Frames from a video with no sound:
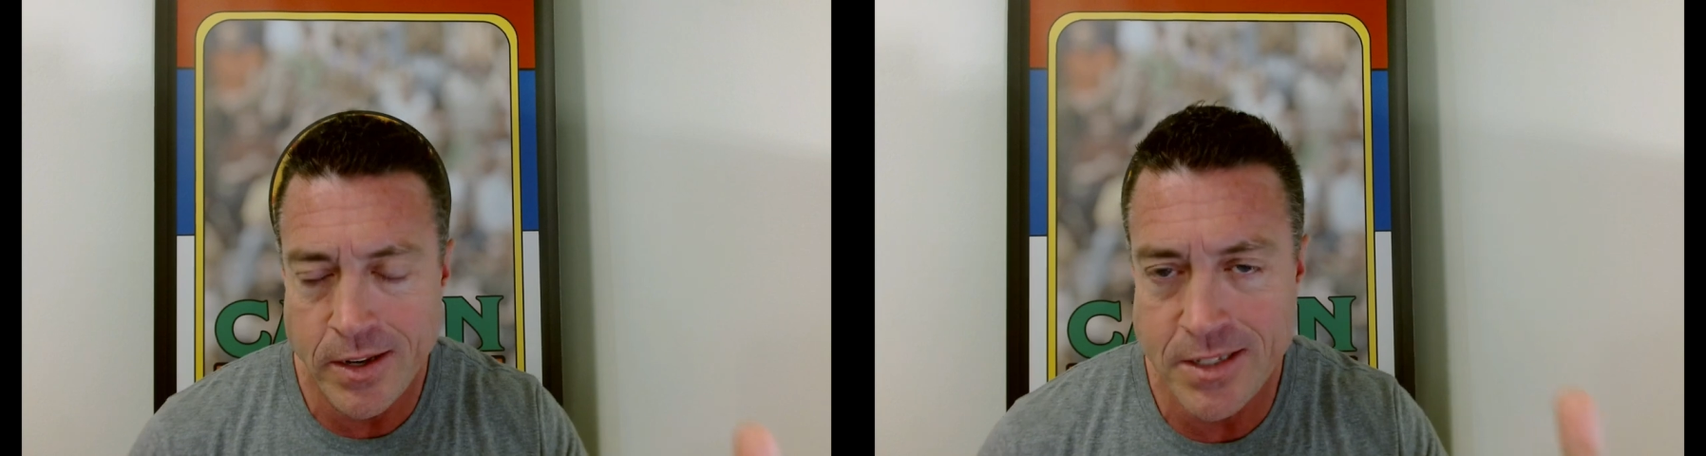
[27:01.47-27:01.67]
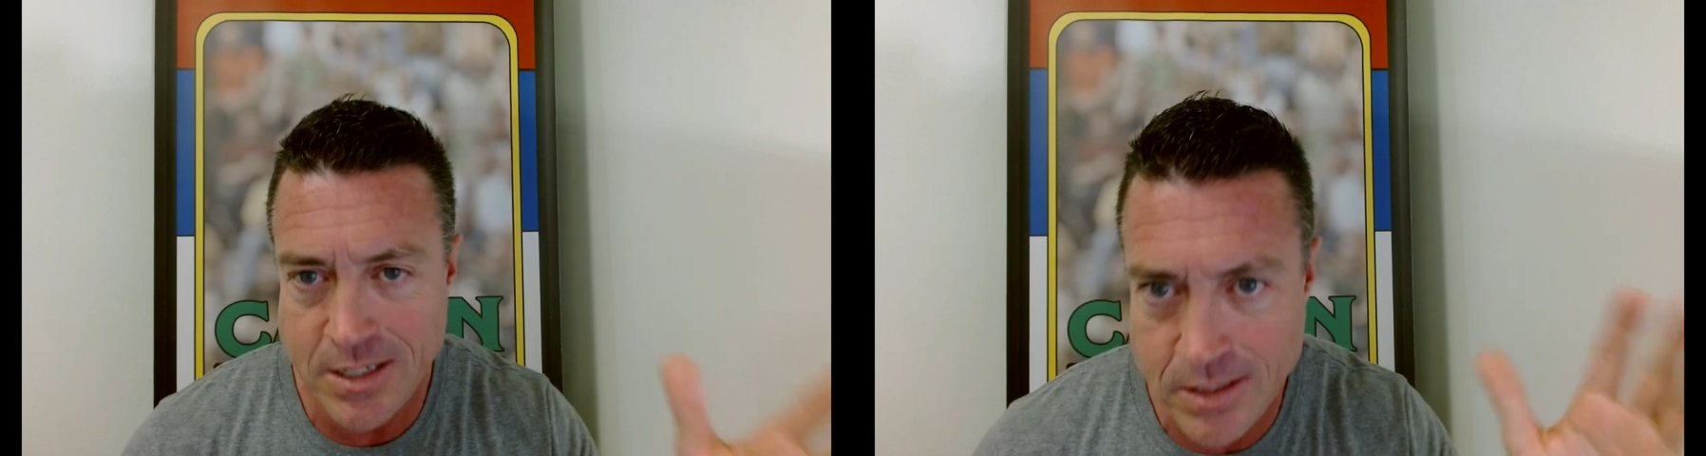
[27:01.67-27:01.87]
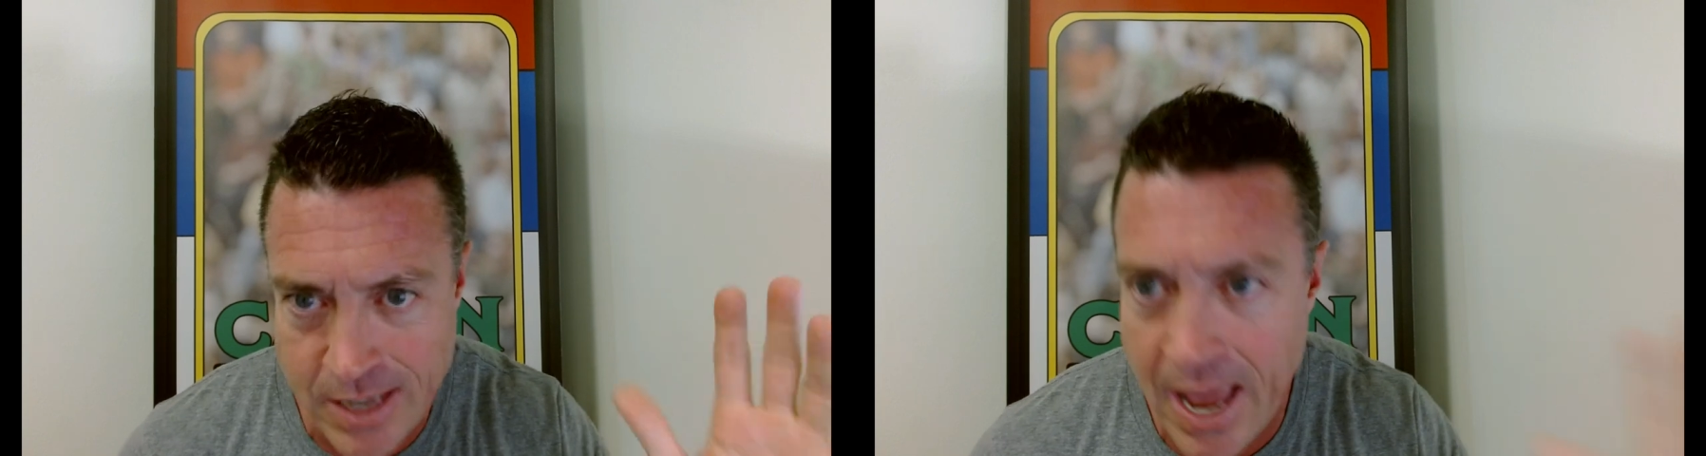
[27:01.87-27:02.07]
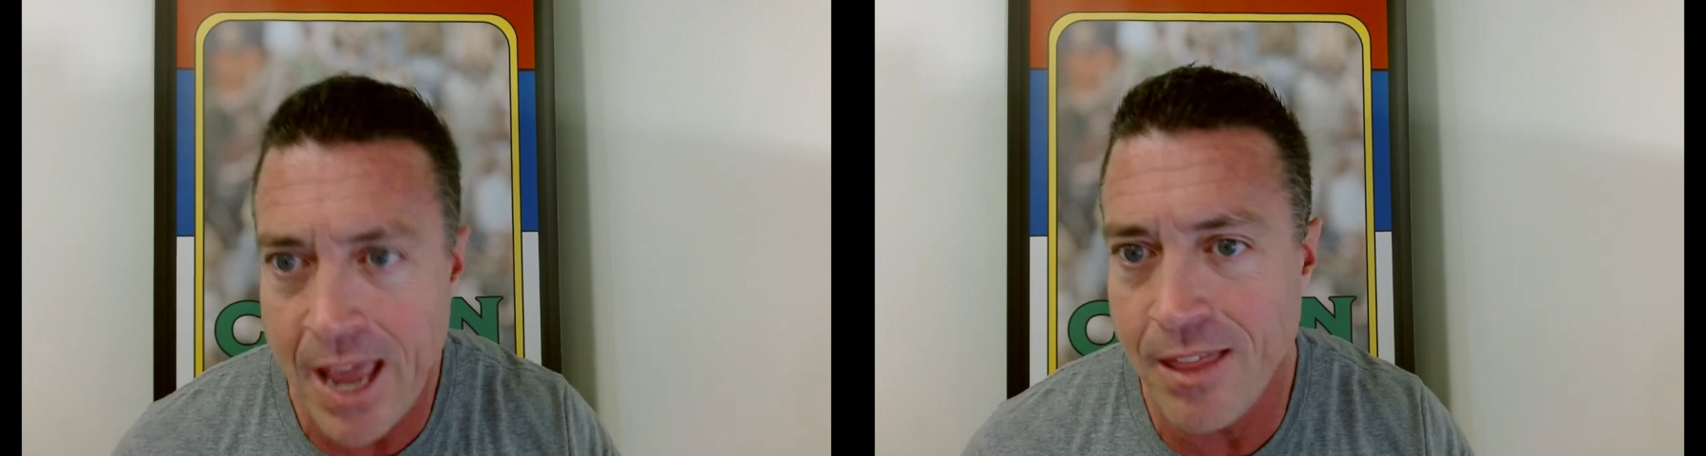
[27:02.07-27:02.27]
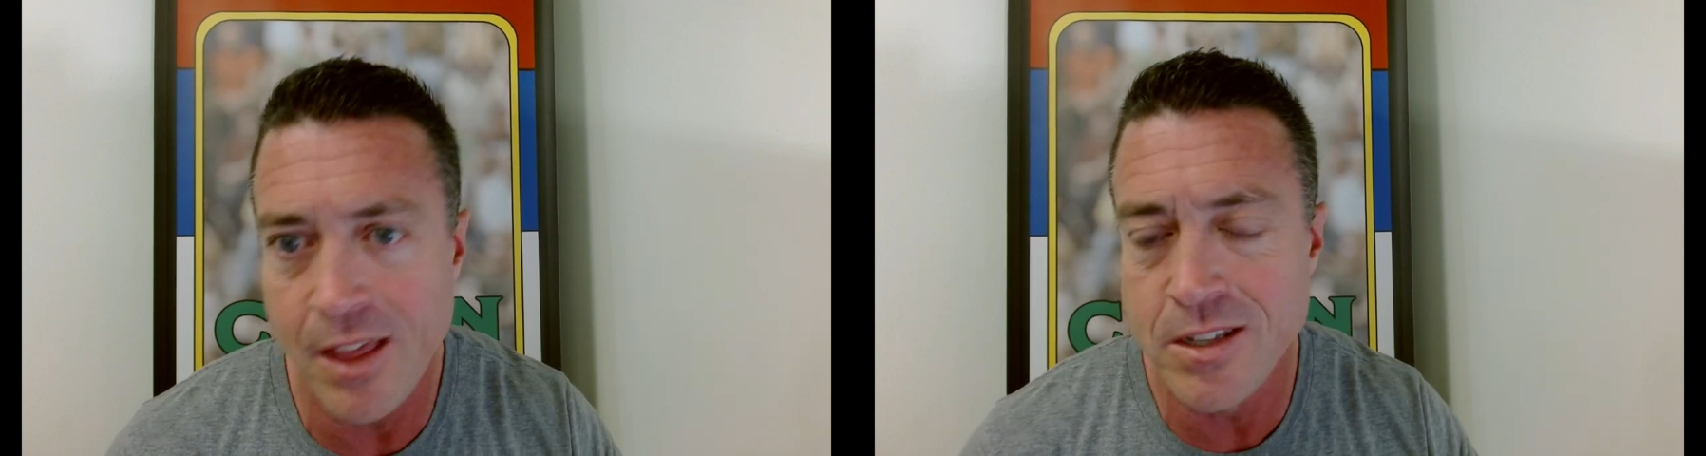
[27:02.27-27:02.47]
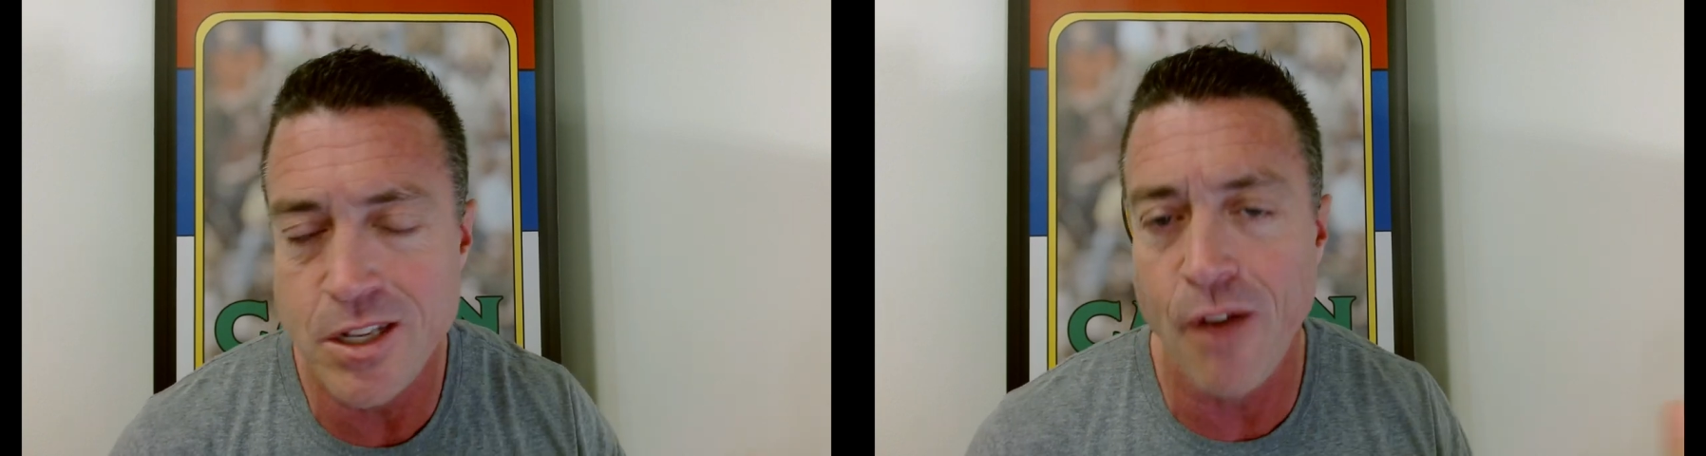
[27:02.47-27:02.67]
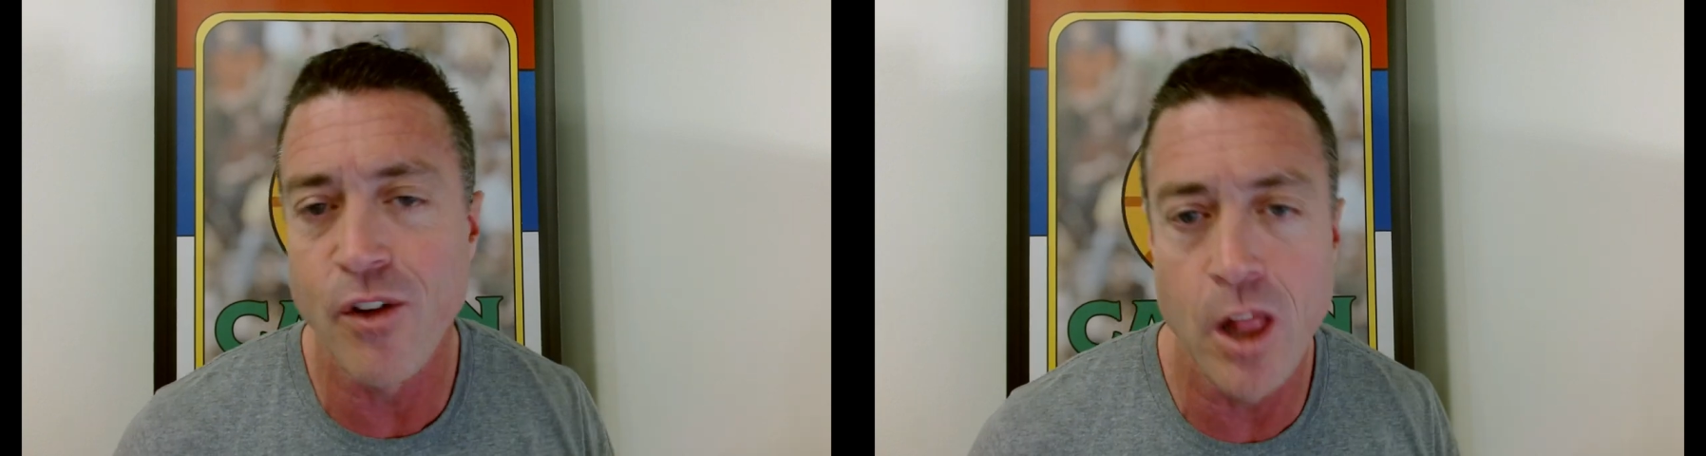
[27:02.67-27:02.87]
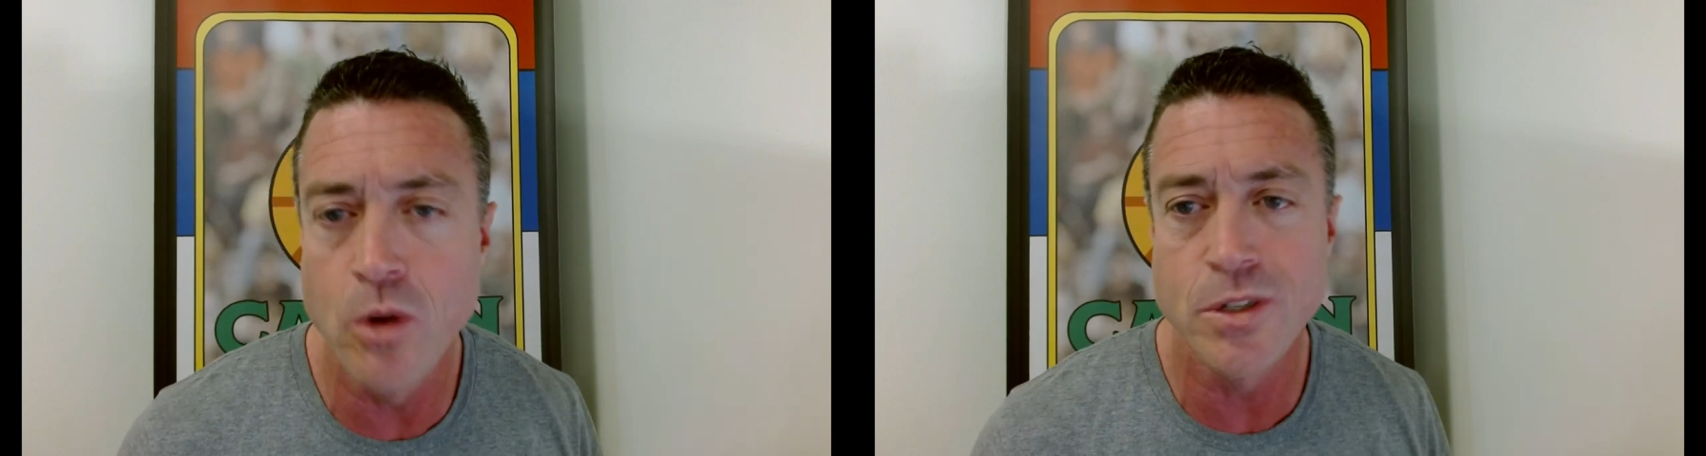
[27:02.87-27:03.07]
day that stuff
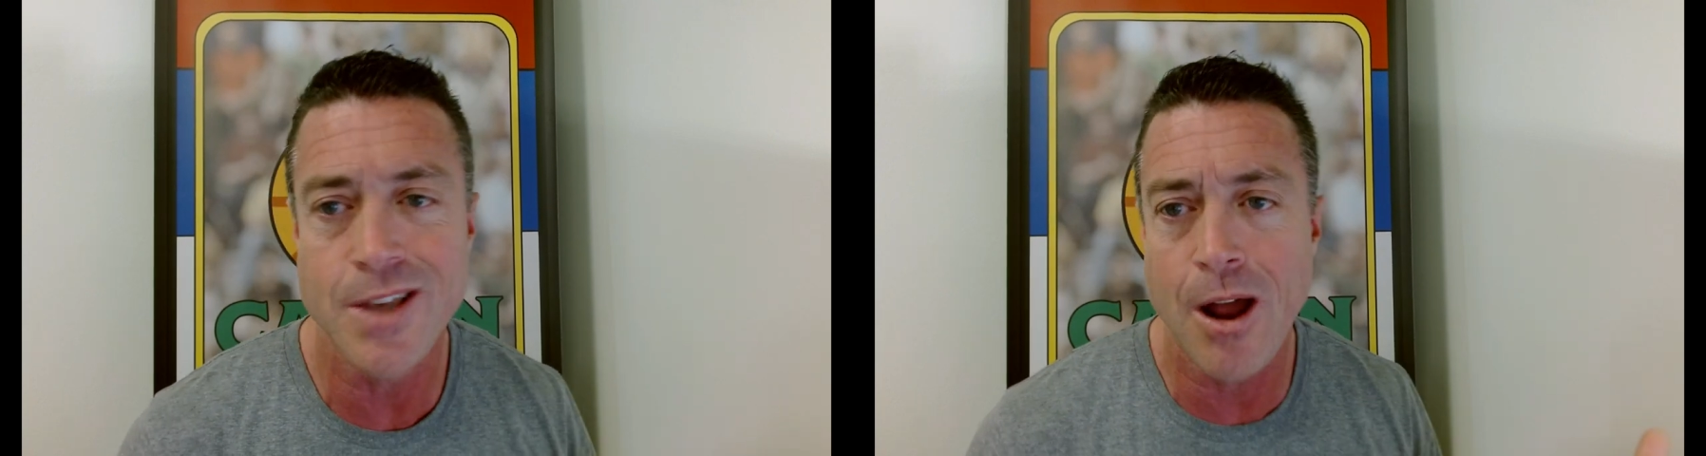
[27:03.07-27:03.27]
closes.